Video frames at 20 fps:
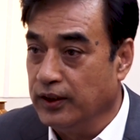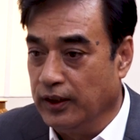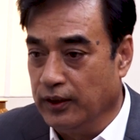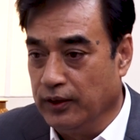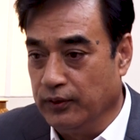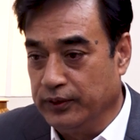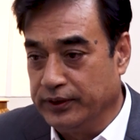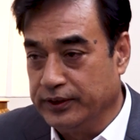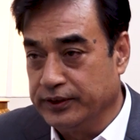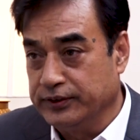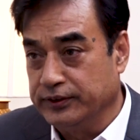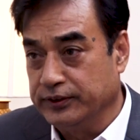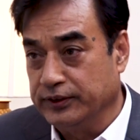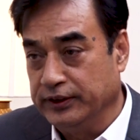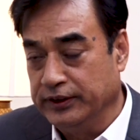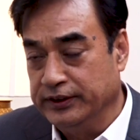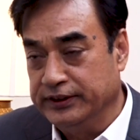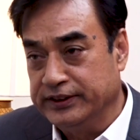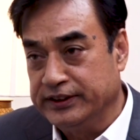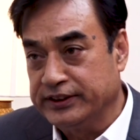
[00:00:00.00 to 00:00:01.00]
whether
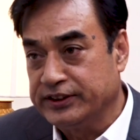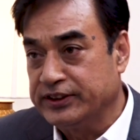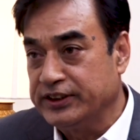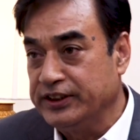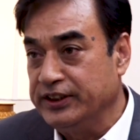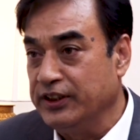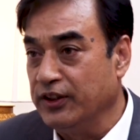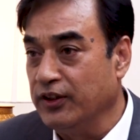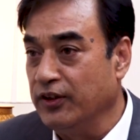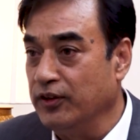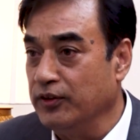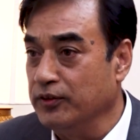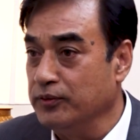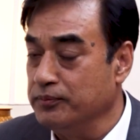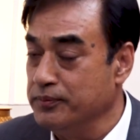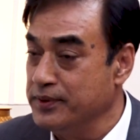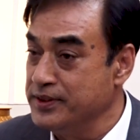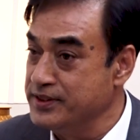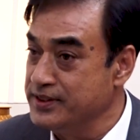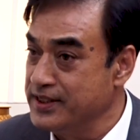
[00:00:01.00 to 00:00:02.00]
industry or
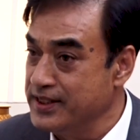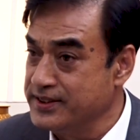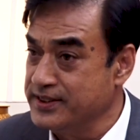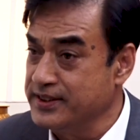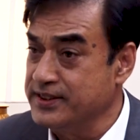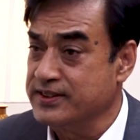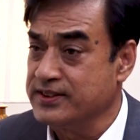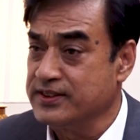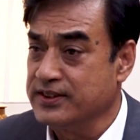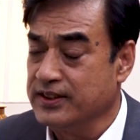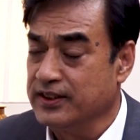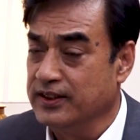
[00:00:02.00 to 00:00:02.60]
businesses.